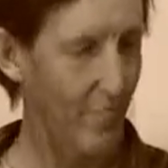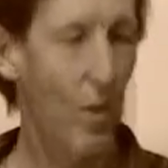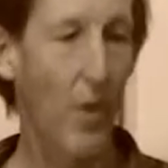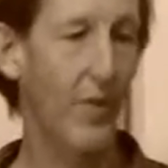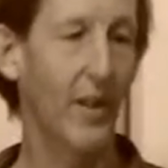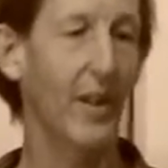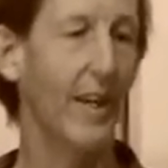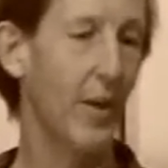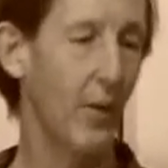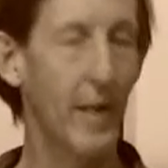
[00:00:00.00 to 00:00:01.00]

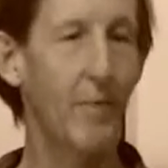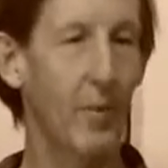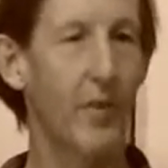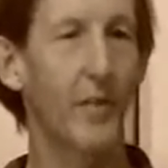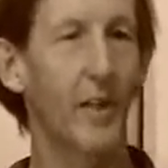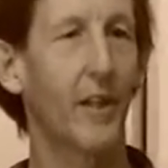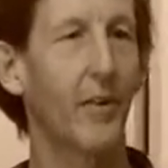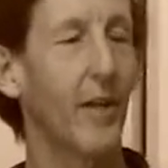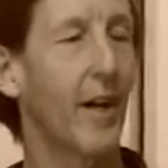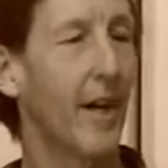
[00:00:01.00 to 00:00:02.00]
perfectly or imperfectly
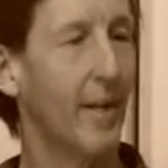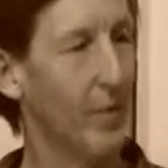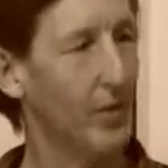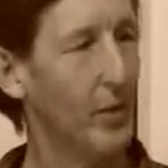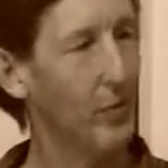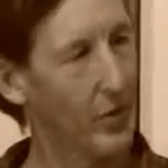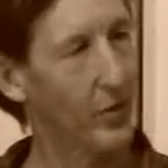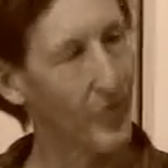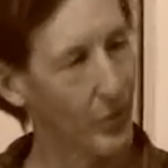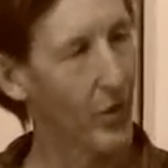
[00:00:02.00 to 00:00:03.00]
or not, but when
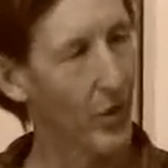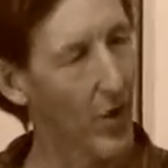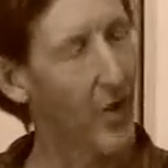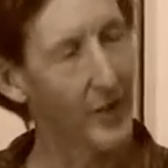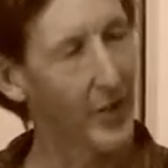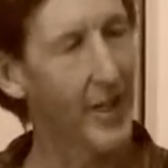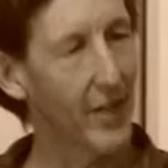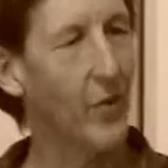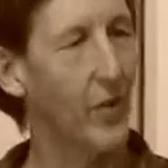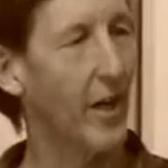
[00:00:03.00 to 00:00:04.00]
we're we're all
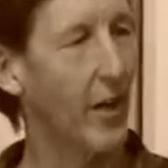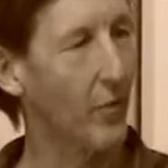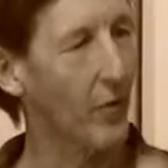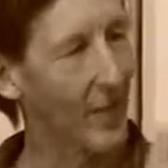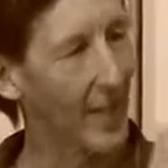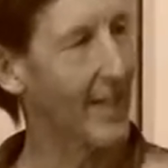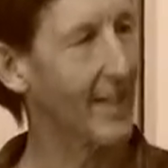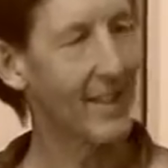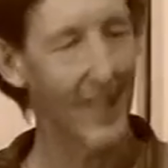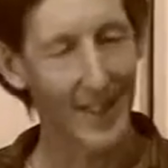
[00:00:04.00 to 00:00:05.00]
together there, yeah, like,
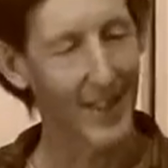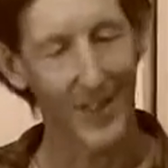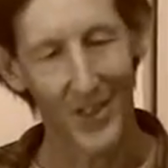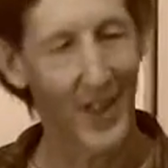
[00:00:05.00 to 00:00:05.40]
it's like touching God.